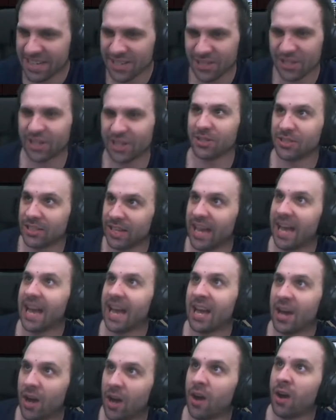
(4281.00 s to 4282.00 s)
she goes,
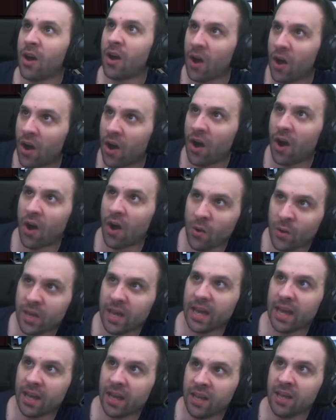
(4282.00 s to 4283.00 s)
yeah,
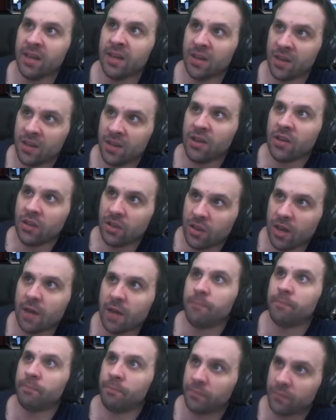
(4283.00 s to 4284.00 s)
okay,
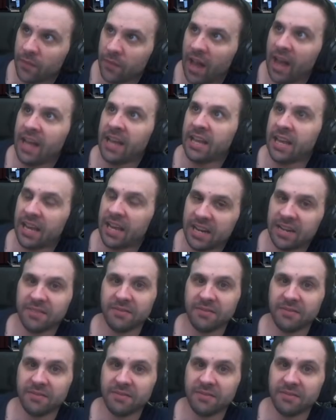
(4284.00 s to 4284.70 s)
yep, I get it.